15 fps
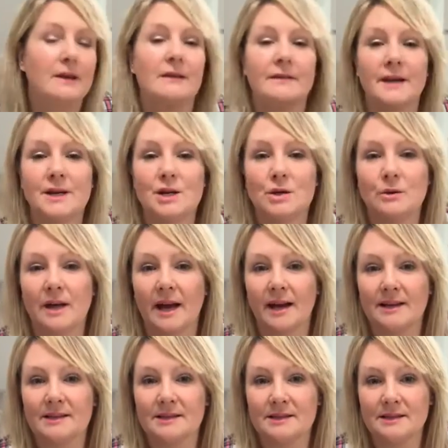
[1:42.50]
Then you get
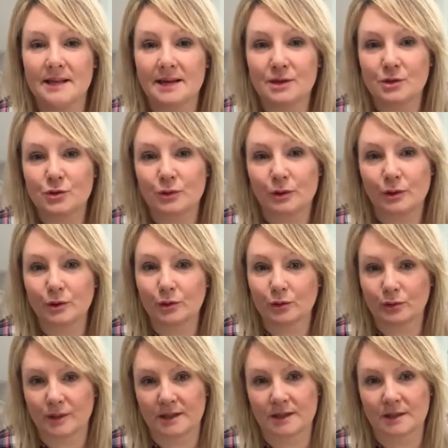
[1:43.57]
a central
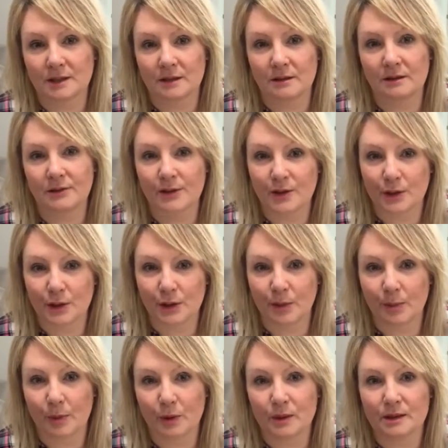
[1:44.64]
crystal that you're going to
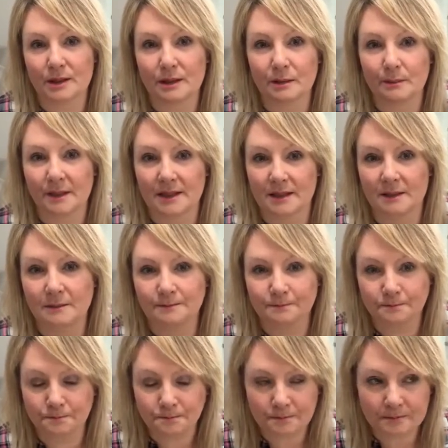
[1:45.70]
put in the middle.
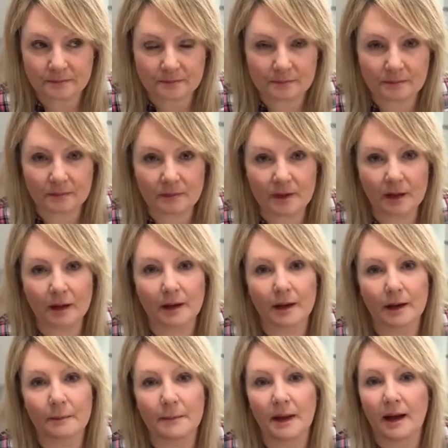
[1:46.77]

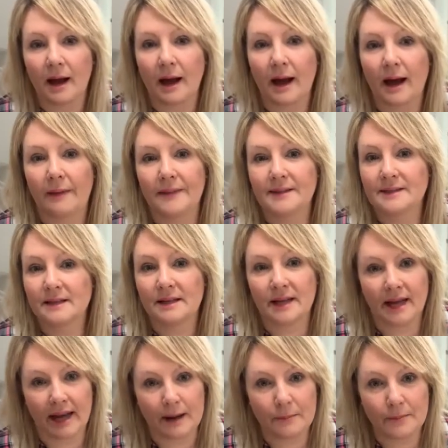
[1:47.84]
And this can
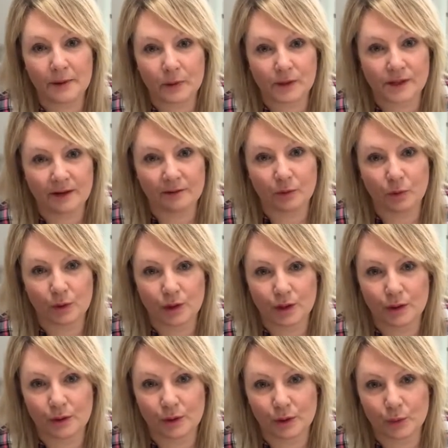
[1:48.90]
again be whichever one
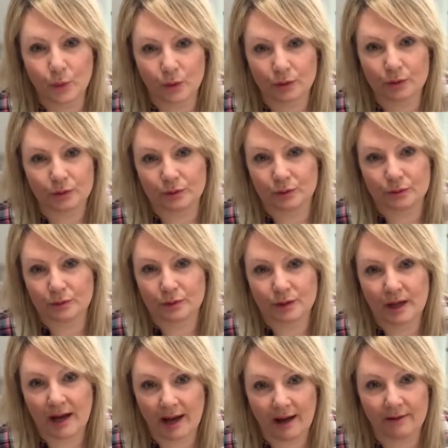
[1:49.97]
you want to
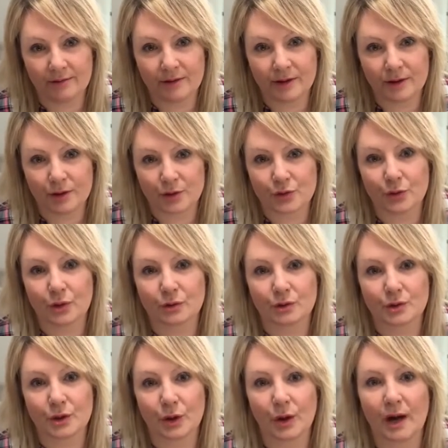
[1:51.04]
have and that you're drawn
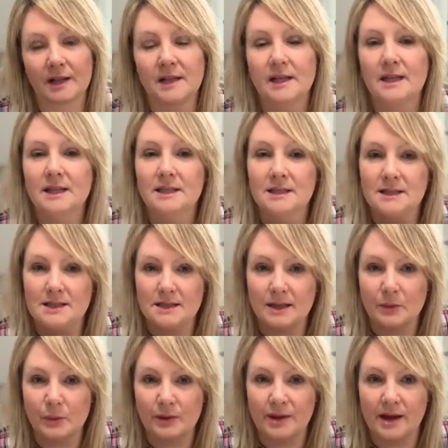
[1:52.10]
to, and you need to
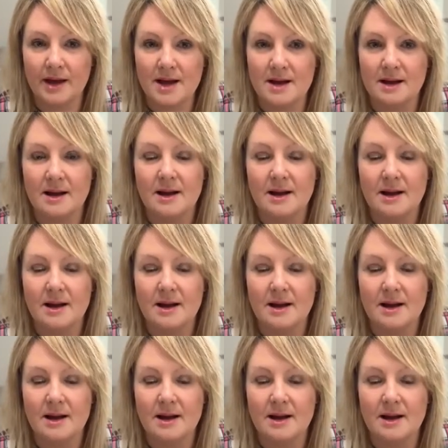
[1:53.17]
sit with it,